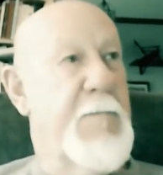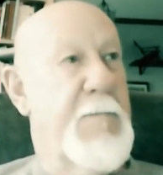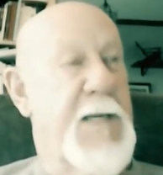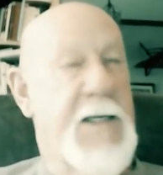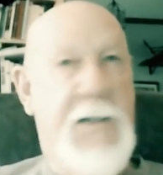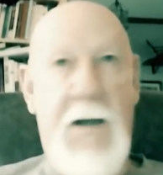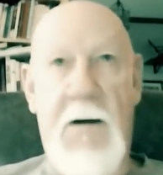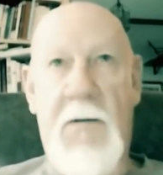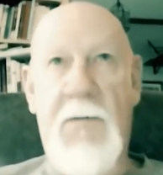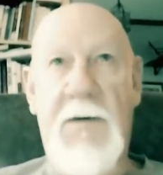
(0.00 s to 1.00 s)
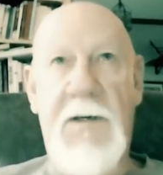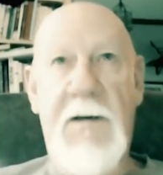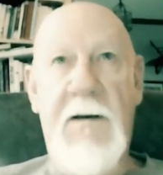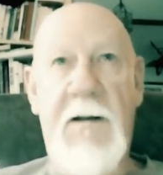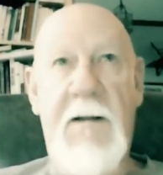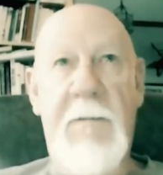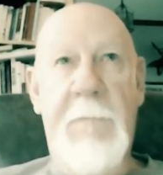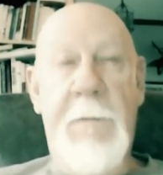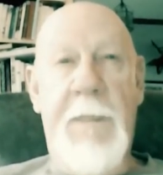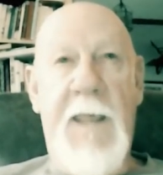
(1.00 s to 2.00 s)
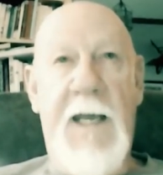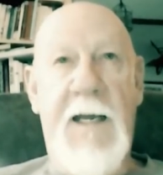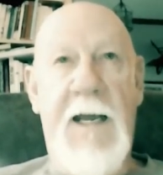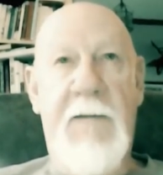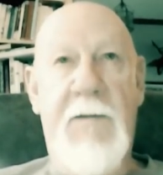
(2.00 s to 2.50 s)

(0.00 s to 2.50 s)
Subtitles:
been taught, and I have